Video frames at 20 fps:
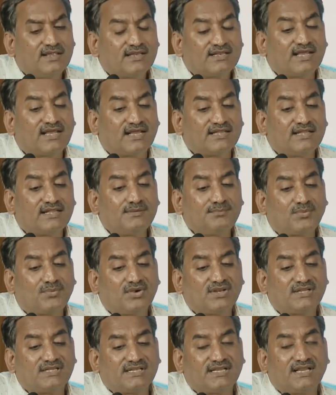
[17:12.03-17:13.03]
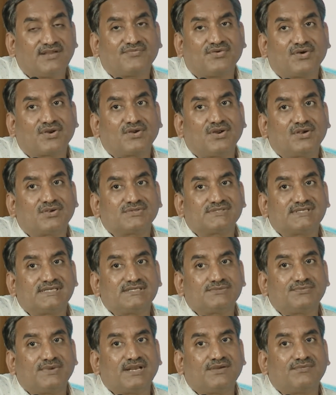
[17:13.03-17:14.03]
The other important thing I forgot to say
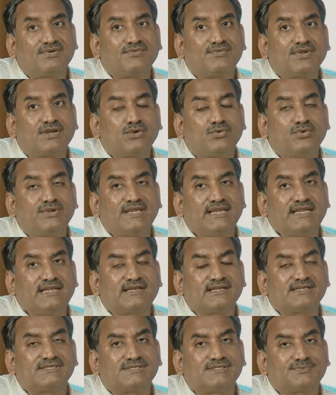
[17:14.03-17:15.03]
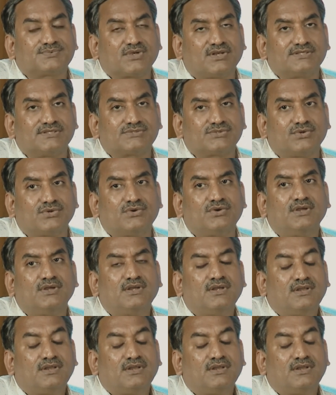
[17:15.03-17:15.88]
is whenever we are doing internships also